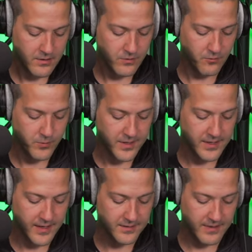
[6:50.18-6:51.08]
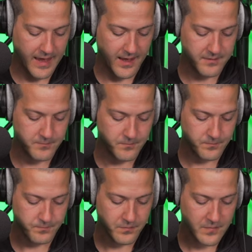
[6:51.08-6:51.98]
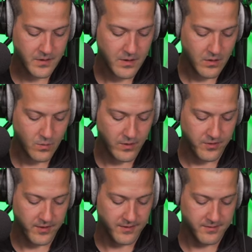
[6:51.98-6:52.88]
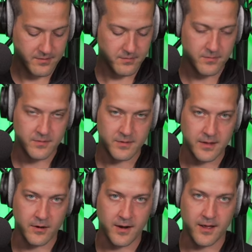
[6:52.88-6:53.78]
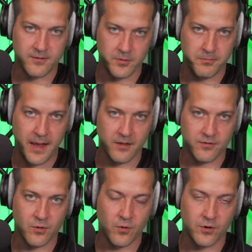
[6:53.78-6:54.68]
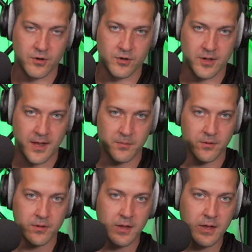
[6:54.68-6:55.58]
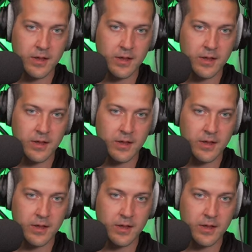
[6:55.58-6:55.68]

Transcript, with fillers: So if we connect that with this T R S or balanced quarter inch cable,